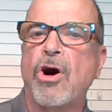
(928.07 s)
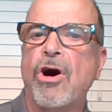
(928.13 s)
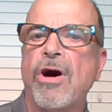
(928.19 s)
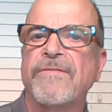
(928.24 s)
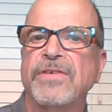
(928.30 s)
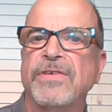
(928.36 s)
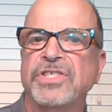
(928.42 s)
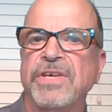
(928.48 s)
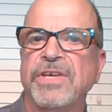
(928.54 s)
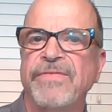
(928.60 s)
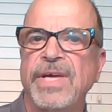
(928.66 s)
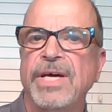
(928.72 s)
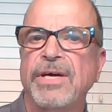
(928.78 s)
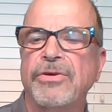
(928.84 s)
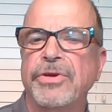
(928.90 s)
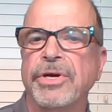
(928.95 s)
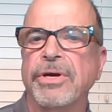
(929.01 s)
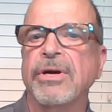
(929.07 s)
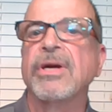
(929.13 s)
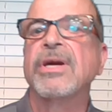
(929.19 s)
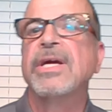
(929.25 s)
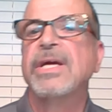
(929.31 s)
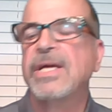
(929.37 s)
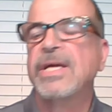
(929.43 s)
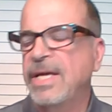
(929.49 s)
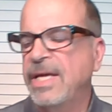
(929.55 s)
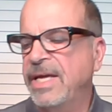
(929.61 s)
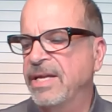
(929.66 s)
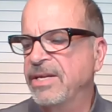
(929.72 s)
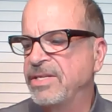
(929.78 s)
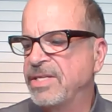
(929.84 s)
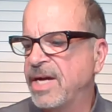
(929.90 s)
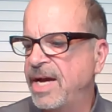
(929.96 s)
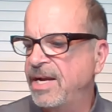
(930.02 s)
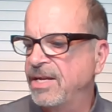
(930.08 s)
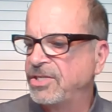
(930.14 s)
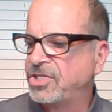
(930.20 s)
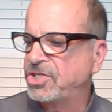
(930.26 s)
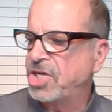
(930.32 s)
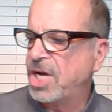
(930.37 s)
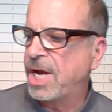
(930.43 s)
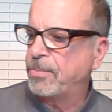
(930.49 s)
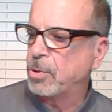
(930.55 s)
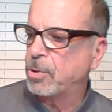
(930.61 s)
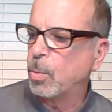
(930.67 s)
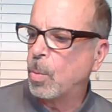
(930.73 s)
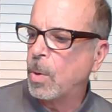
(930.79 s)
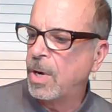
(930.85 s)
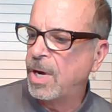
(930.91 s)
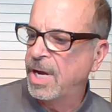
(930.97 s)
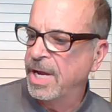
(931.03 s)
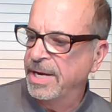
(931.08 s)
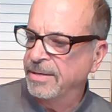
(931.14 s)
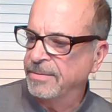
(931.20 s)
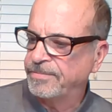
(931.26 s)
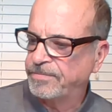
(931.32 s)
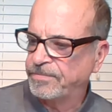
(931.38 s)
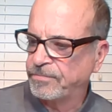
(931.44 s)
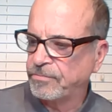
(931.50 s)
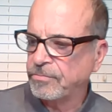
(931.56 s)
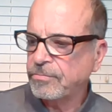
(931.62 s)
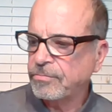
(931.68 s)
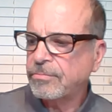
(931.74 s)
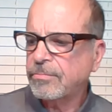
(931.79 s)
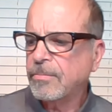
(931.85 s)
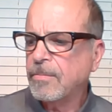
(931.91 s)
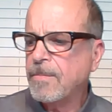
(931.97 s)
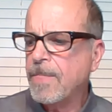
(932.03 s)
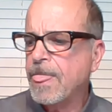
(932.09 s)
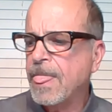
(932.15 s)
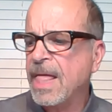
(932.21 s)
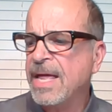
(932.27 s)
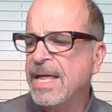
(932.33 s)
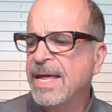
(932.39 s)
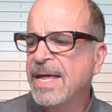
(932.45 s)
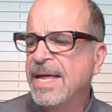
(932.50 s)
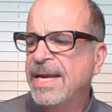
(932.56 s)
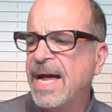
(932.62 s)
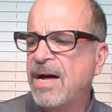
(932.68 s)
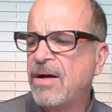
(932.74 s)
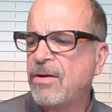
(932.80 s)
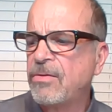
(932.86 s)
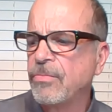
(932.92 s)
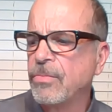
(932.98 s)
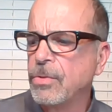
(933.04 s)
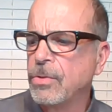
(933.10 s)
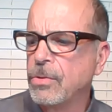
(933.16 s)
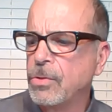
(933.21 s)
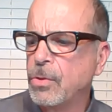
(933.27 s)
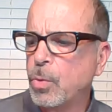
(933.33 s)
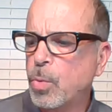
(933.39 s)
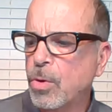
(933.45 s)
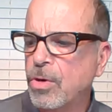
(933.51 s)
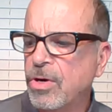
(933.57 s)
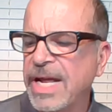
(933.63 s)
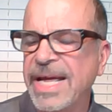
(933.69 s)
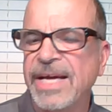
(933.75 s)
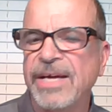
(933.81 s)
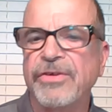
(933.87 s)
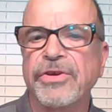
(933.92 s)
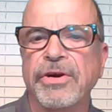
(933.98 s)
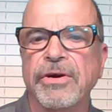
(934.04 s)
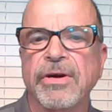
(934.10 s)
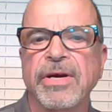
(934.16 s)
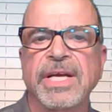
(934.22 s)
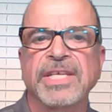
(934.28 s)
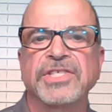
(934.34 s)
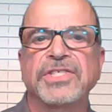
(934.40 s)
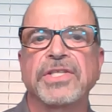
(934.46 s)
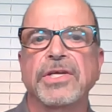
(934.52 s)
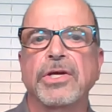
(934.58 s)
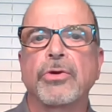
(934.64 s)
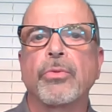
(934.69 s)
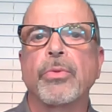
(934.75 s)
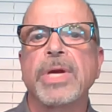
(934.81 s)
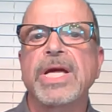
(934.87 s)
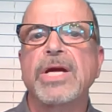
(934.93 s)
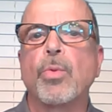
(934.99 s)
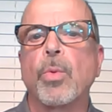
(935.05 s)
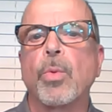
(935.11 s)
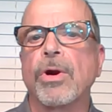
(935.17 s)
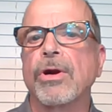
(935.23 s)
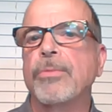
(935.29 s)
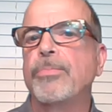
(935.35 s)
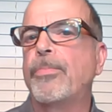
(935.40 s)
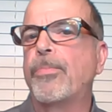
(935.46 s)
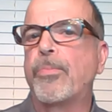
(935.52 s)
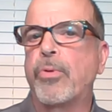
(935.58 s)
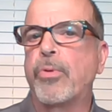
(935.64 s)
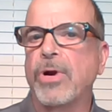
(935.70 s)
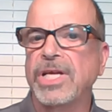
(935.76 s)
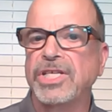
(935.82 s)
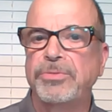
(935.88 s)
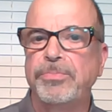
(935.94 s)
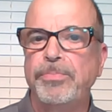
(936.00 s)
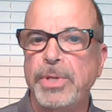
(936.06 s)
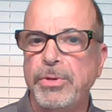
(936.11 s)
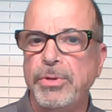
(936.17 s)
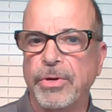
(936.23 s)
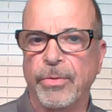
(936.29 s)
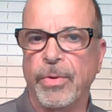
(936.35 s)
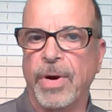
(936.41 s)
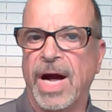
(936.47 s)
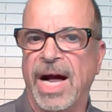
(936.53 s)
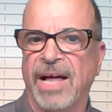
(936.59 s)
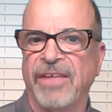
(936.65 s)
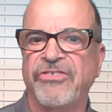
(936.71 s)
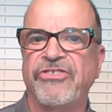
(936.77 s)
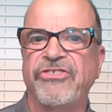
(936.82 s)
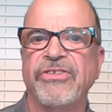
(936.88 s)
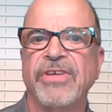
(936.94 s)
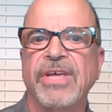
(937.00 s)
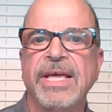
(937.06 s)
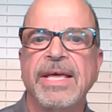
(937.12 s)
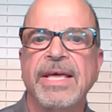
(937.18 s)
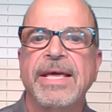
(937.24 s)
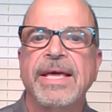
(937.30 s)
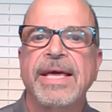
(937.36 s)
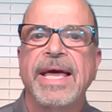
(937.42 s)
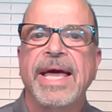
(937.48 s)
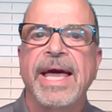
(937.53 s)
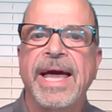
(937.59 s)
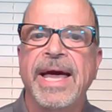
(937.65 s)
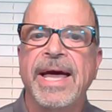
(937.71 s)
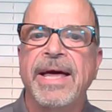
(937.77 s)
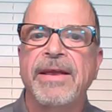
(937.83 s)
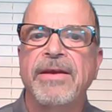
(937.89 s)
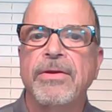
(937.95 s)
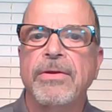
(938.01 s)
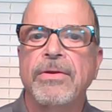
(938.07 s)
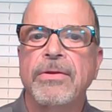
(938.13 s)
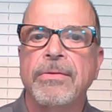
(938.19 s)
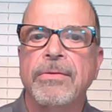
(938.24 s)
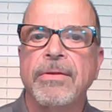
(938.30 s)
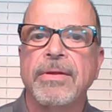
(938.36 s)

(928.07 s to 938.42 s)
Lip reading: office of elder in Titus chapter 1. Now, the word elder is the Greek word presbyteros, and